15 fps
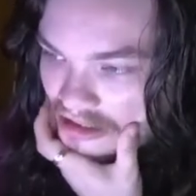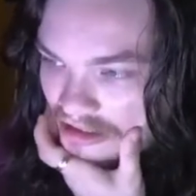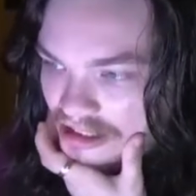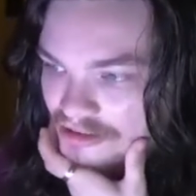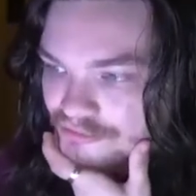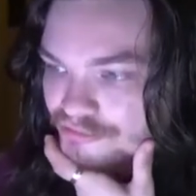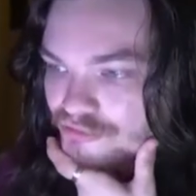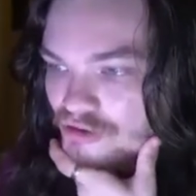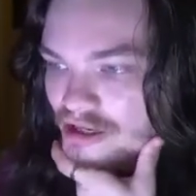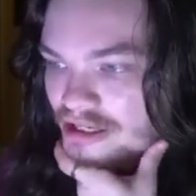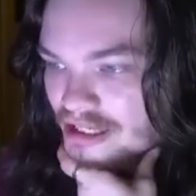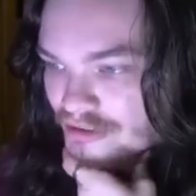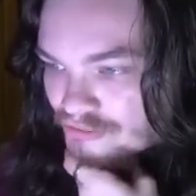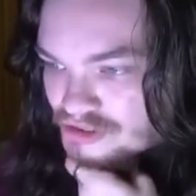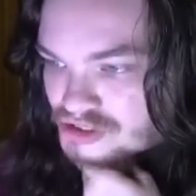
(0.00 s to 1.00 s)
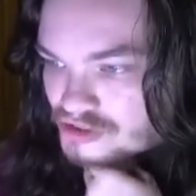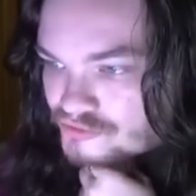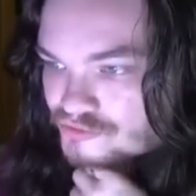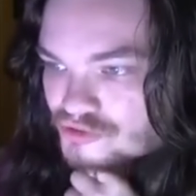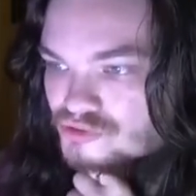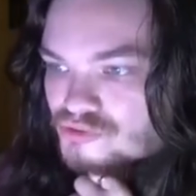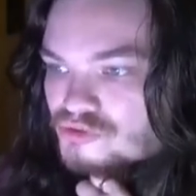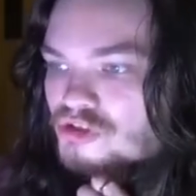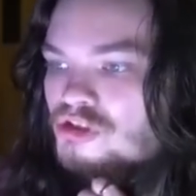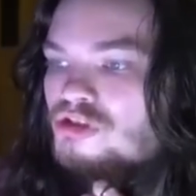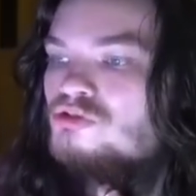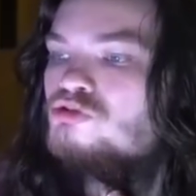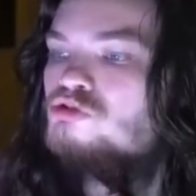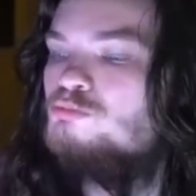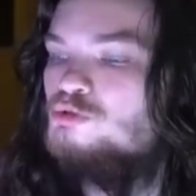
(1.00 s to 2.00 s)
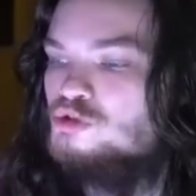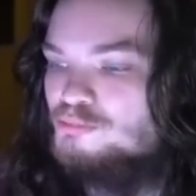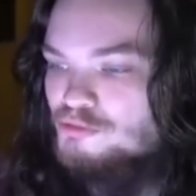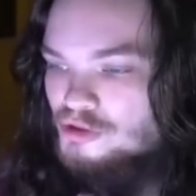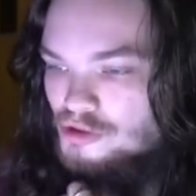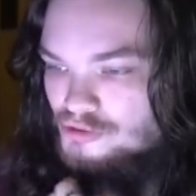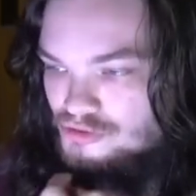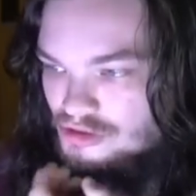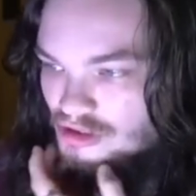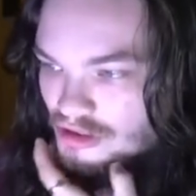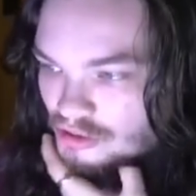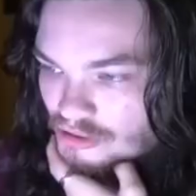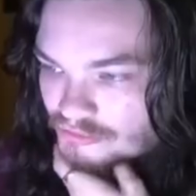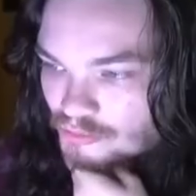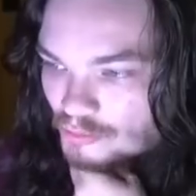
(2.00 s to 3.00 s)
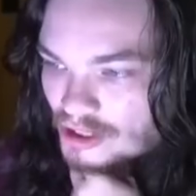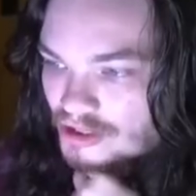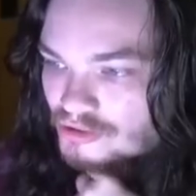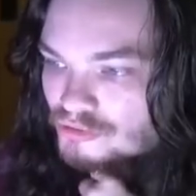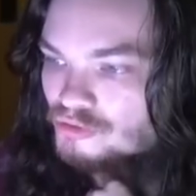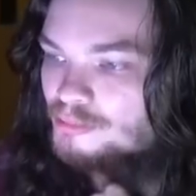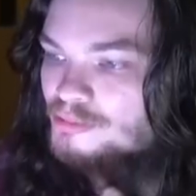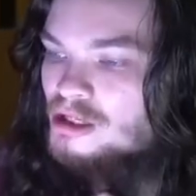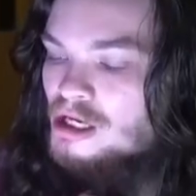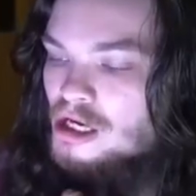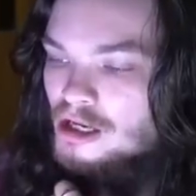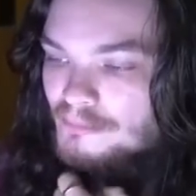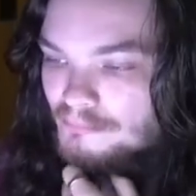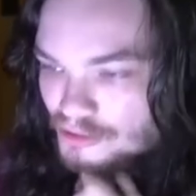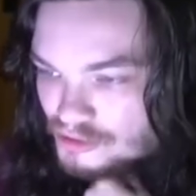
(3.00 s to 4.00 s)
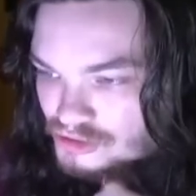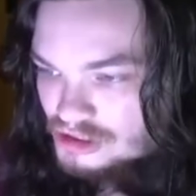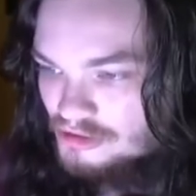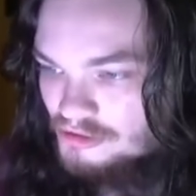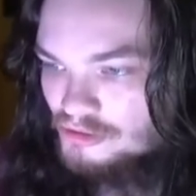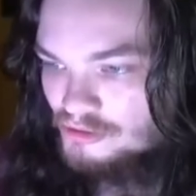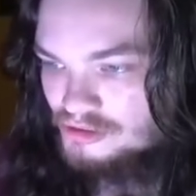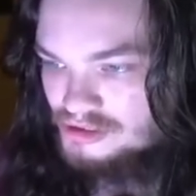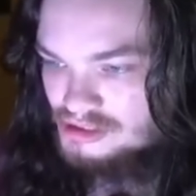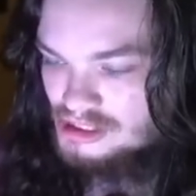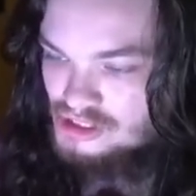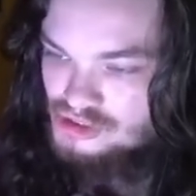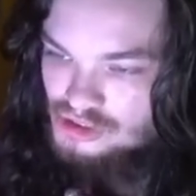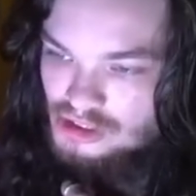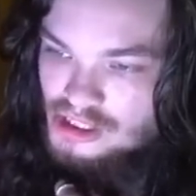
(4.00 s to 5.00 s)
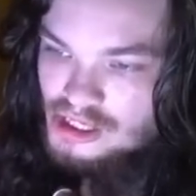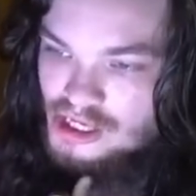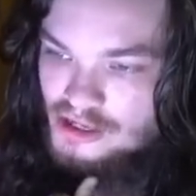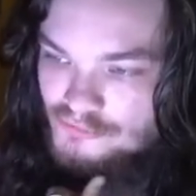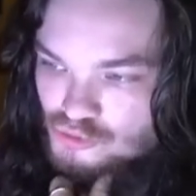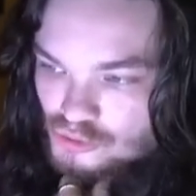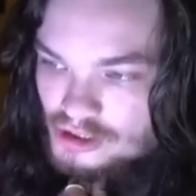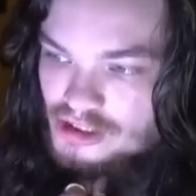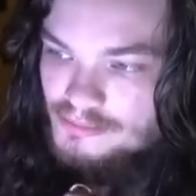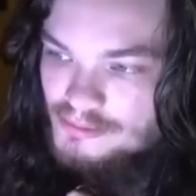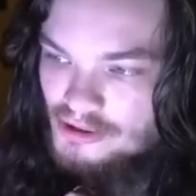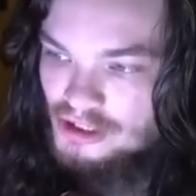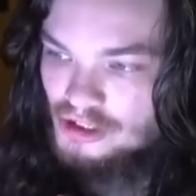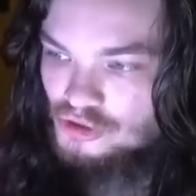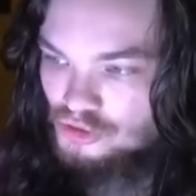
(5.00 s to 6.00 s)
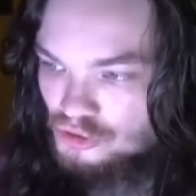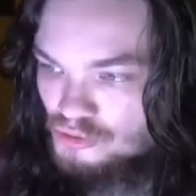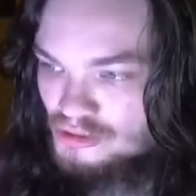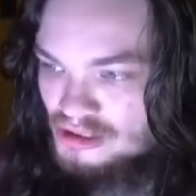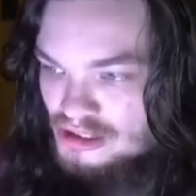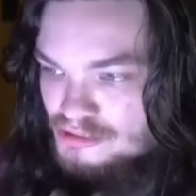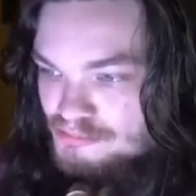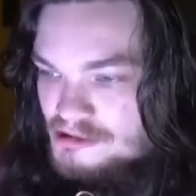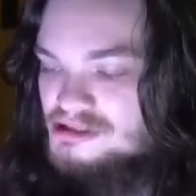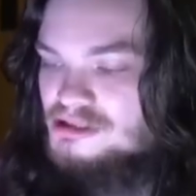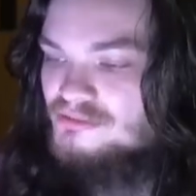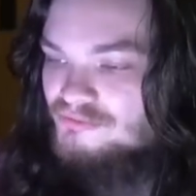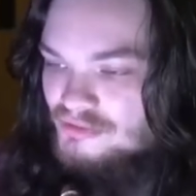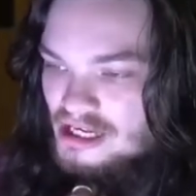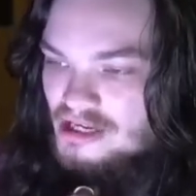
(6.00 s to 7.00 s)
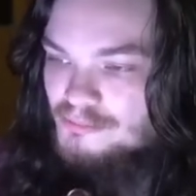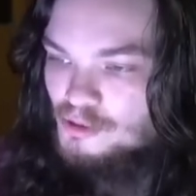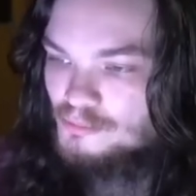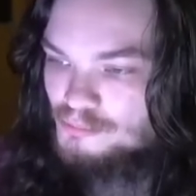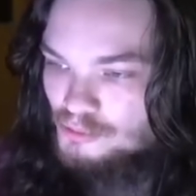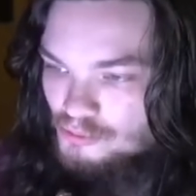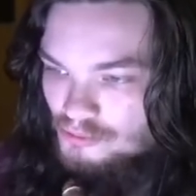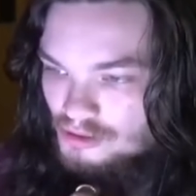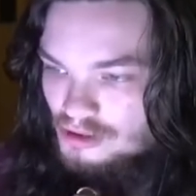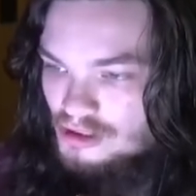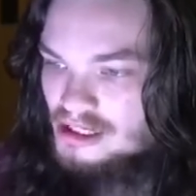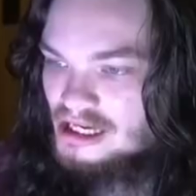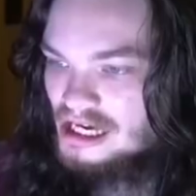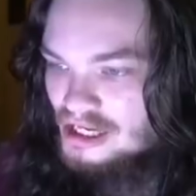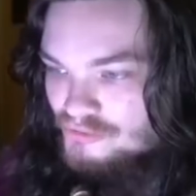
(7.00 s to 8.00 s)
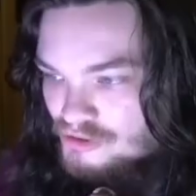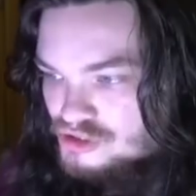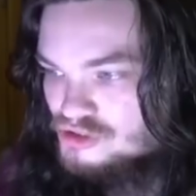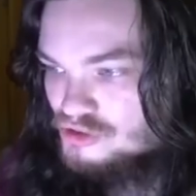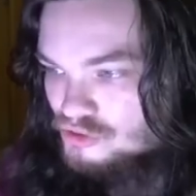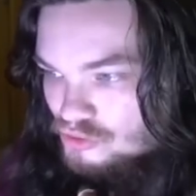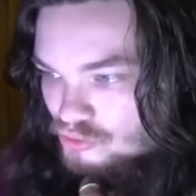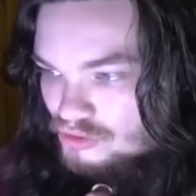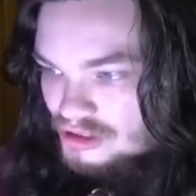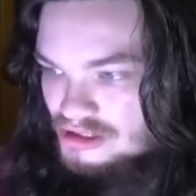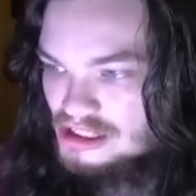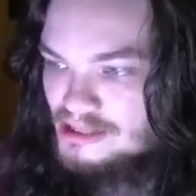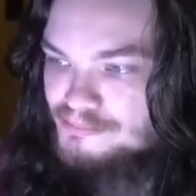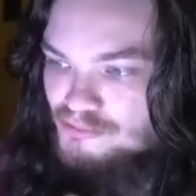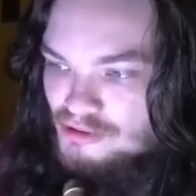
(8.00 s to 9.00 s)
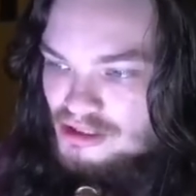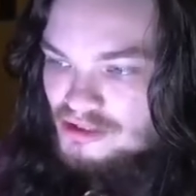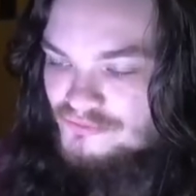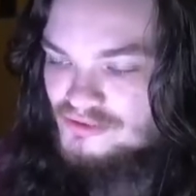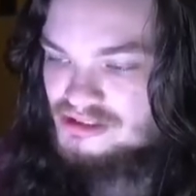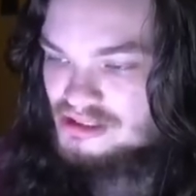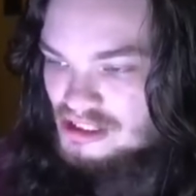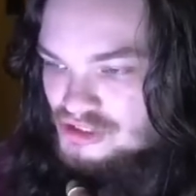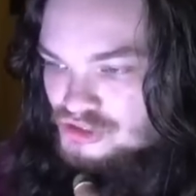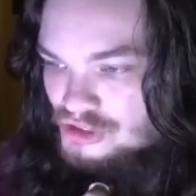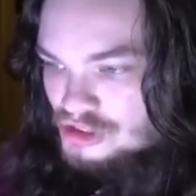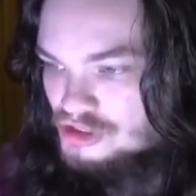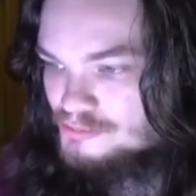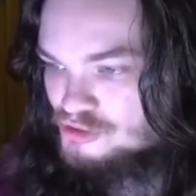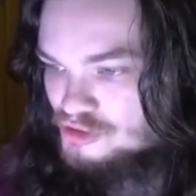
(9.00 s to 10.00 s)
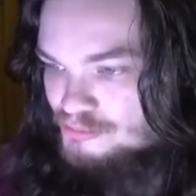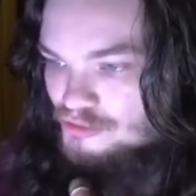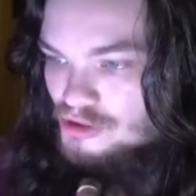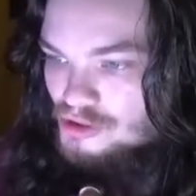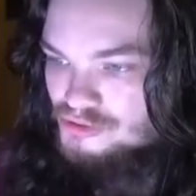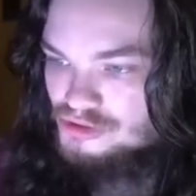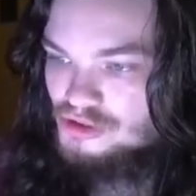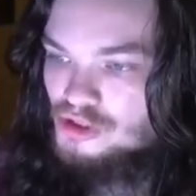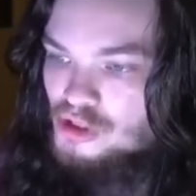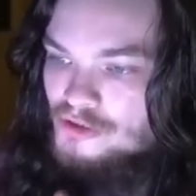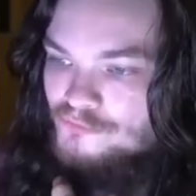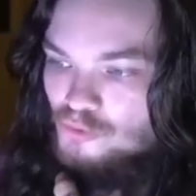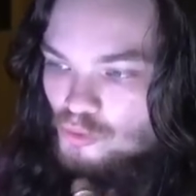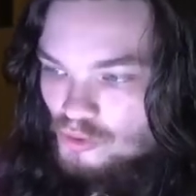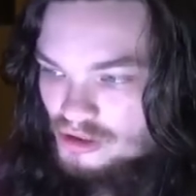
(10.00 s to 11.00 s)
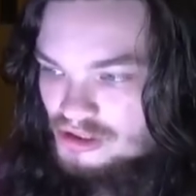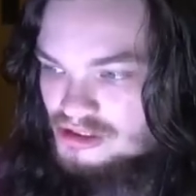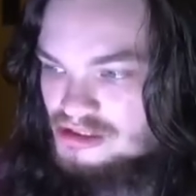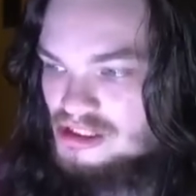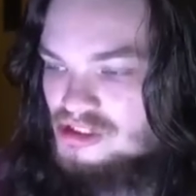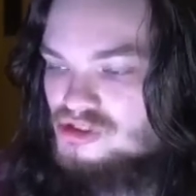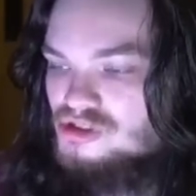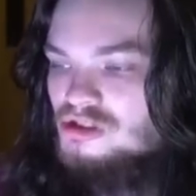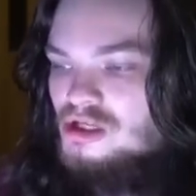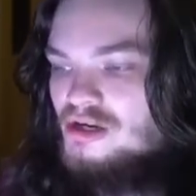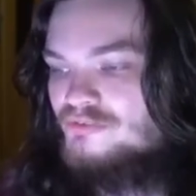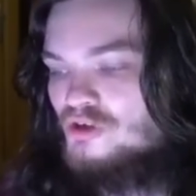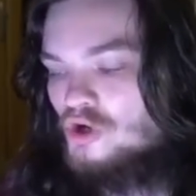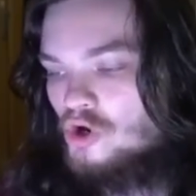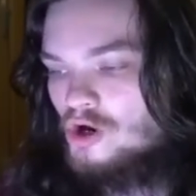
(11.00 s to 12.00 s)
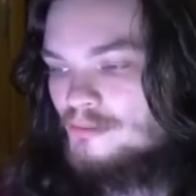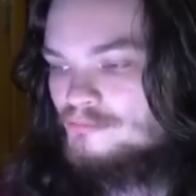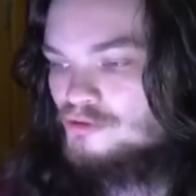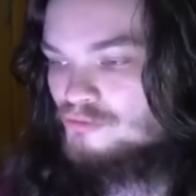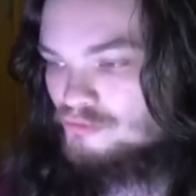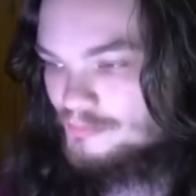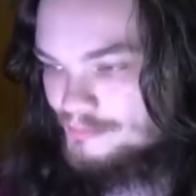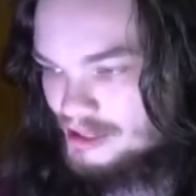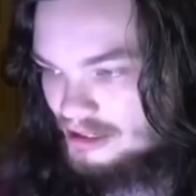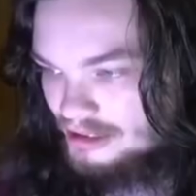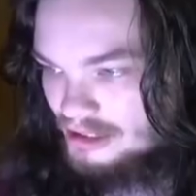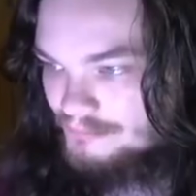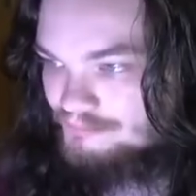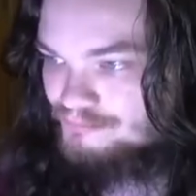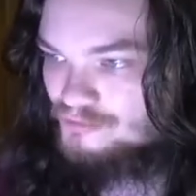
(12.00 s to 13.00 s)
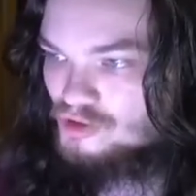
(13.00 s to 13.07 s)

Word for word: Late Friday, Russian officials accused Mister Prigozhin, the leader of the Wagner Group, a mercenary organization, of trying to mount a coup against President Vladimir Putin. And Russian authorities operating an investigation into Mister Prigozhin for organization of an armed rebellion.